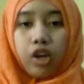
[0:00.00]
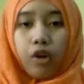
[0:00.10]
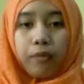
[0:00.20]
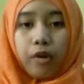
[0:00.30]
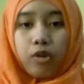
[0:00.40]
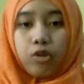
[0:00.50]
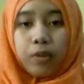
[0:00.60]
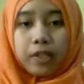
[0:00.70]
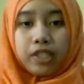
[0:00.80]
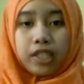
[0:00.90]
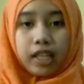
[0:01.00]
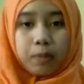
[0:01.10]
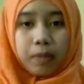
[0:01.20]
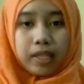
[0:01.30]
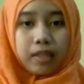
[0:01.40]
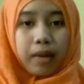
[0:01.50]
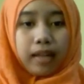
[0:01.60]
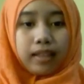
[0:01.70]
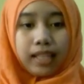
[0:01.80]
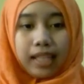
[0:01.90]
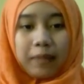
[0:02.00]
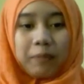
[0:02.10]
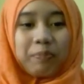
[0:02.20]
of Universitas Pancabakti